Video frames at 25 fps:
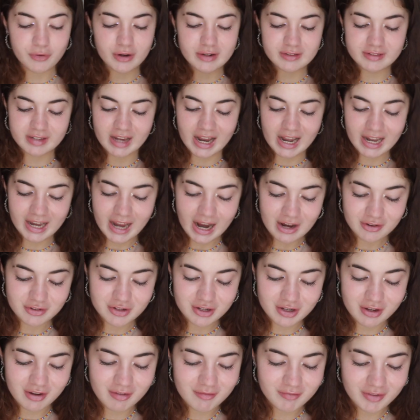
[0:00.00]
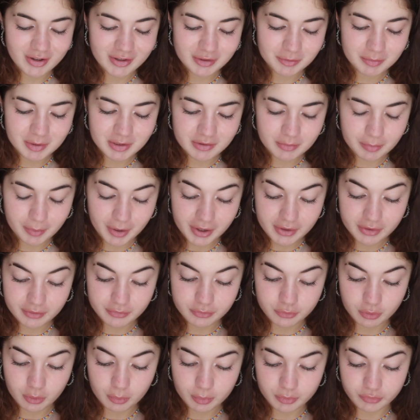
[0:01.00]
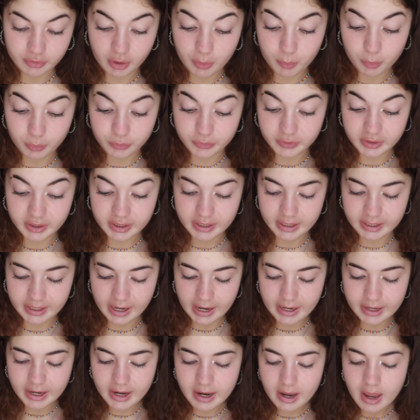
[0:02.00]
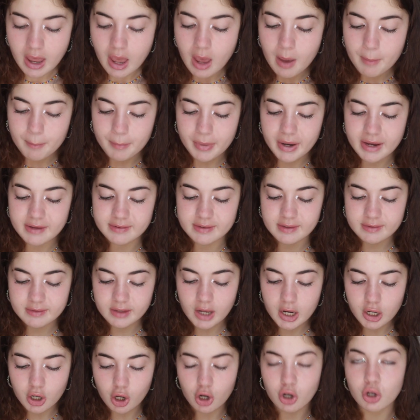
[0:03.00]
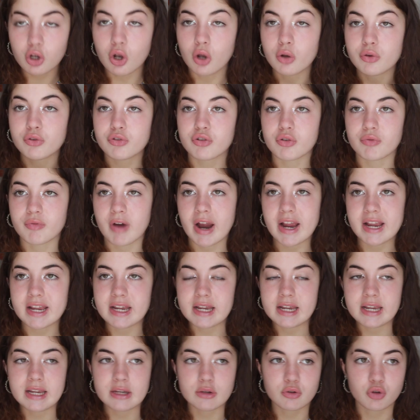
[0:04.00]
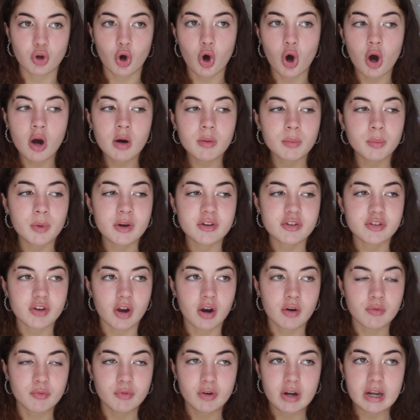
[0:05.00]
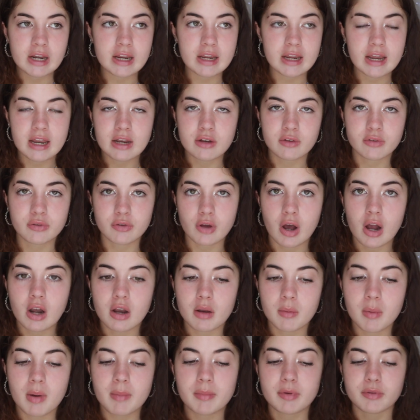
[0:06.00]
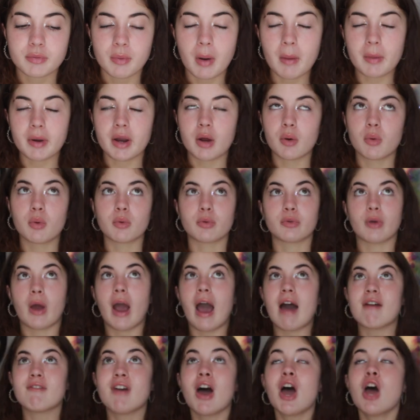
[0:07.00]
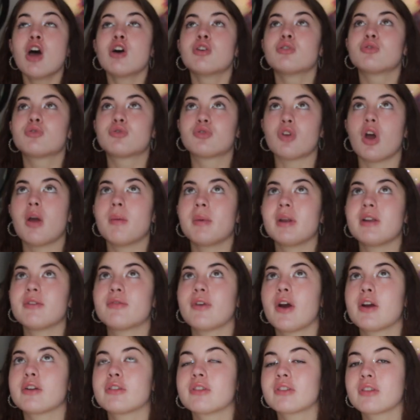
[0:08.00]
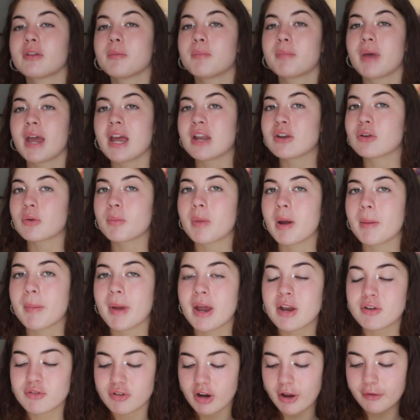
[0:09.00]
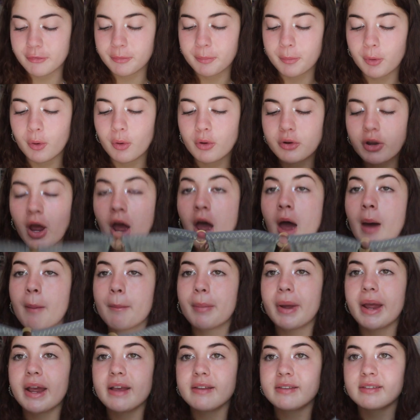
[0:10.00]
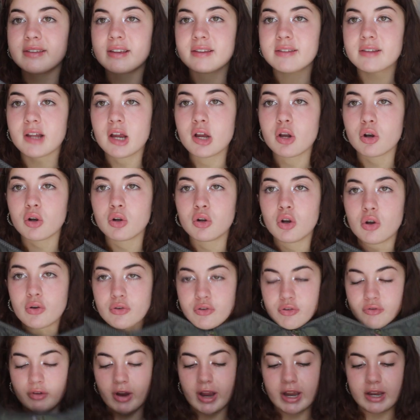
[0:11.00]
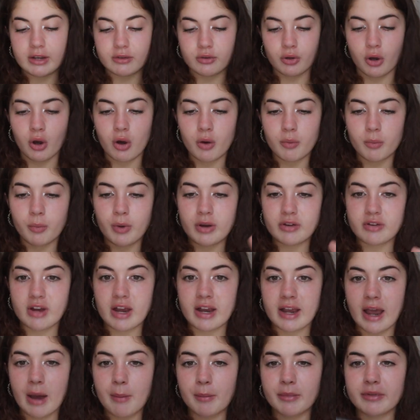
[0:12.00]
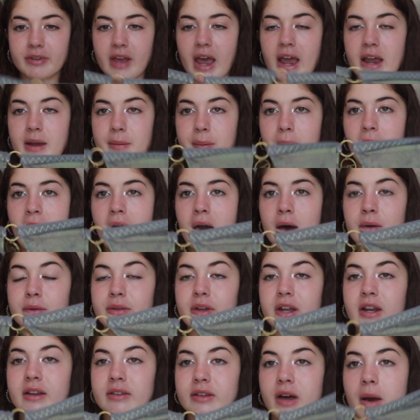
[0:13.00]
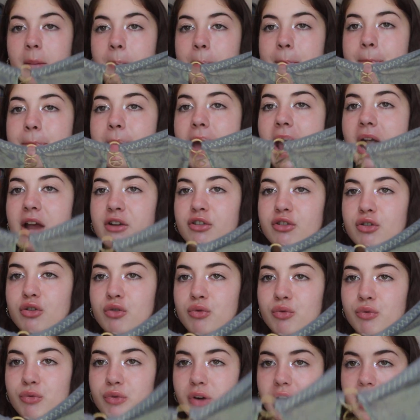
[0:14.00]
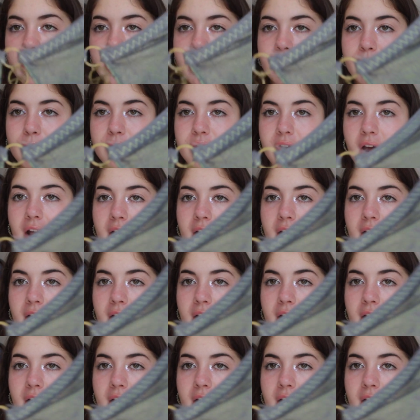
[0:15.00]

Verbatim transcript: friend Tilly actually convinced me to buy this top because I wasn't going to get it but it's this like lingerie top which are really in style at the moment as well and I also have so many photos and pinned on my Pinterest board, but it's this like lingerie top, which again was £8 and it's like mesh green with